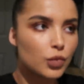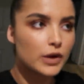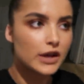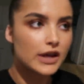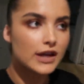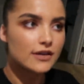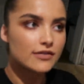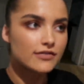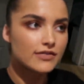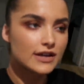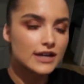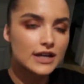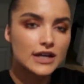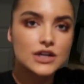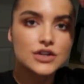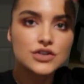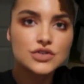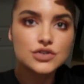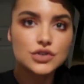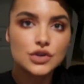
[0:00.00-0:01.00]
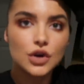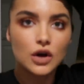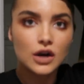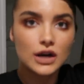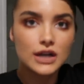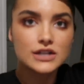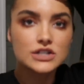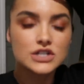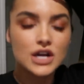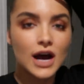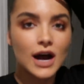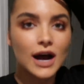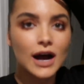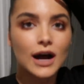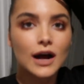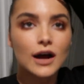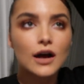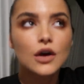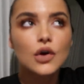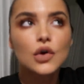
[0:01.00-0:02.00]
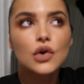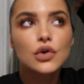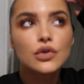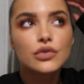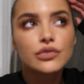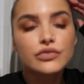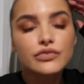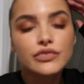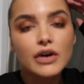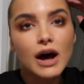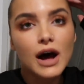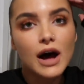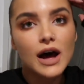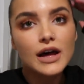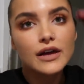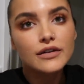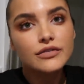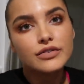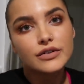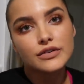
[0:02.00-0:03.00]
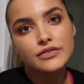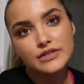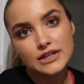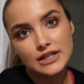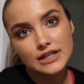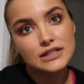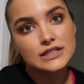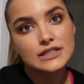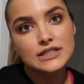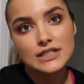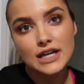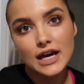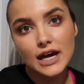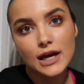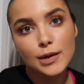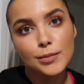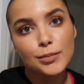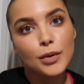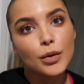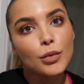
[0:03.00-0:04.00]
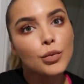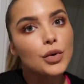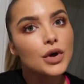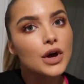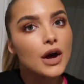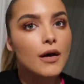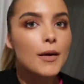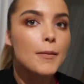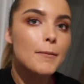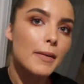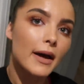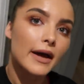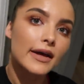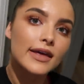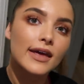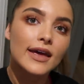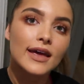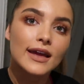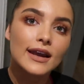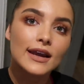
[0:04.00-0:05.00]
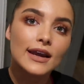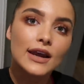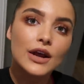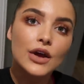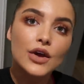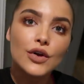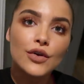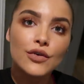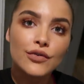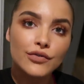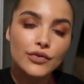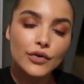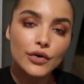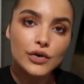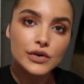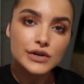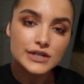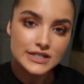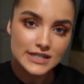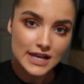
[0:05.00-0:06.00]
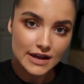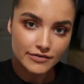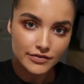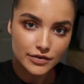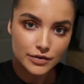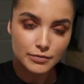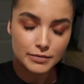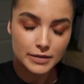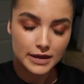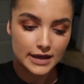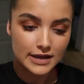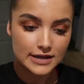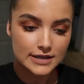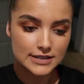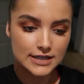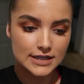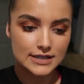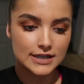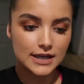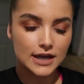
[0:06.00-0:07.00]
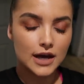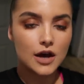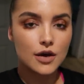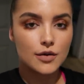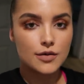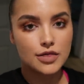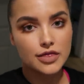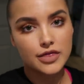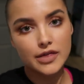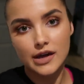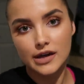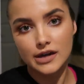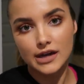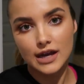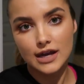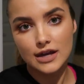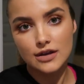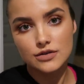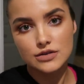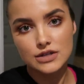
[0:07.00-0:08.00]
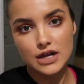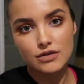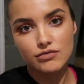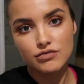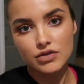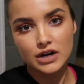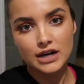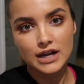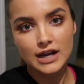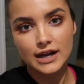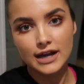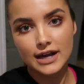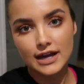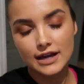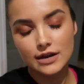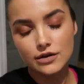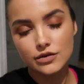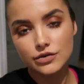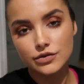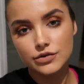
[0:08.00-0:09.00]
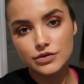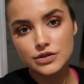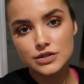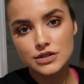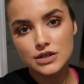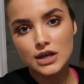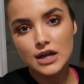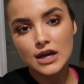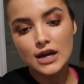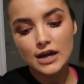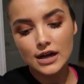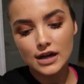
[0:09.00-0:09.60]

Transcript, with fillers: We finished college at 5:15 today, but we're going back in for 7 because there's a girl in third year who's like running a Hills